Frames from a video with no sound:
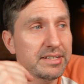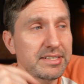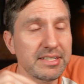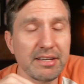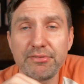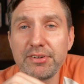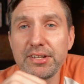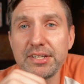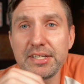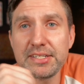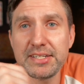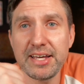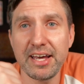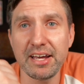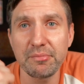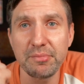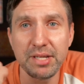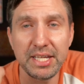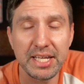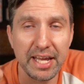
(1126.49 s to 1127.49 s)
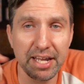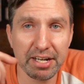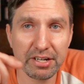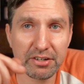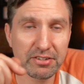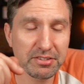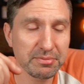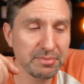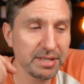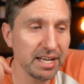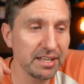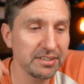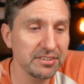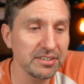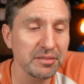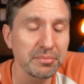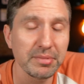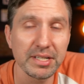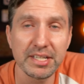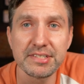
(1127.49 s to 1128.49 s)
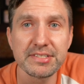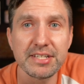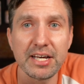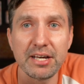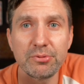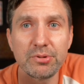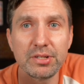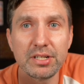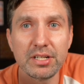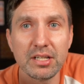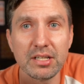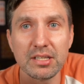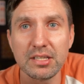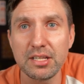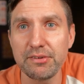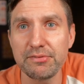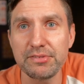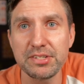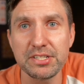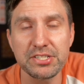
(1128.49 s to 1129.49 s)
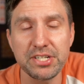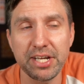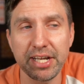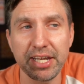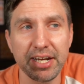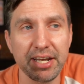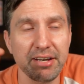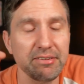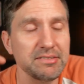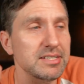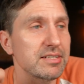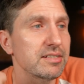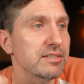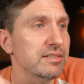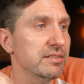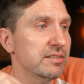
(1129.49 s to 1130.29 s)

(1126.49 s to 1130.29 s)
definitely tag me at Chris Piasik, because I would love to check it out.